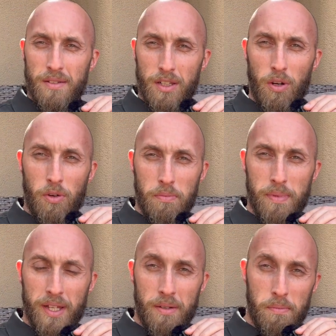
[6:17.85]
low to
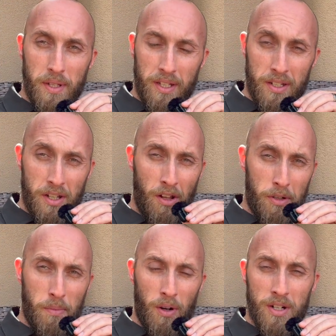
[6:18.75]
mid $1 million
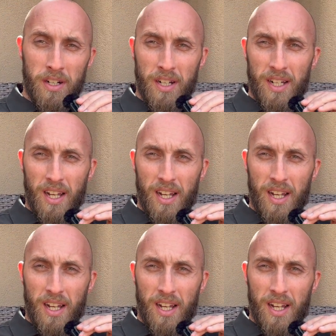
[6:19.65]
mark.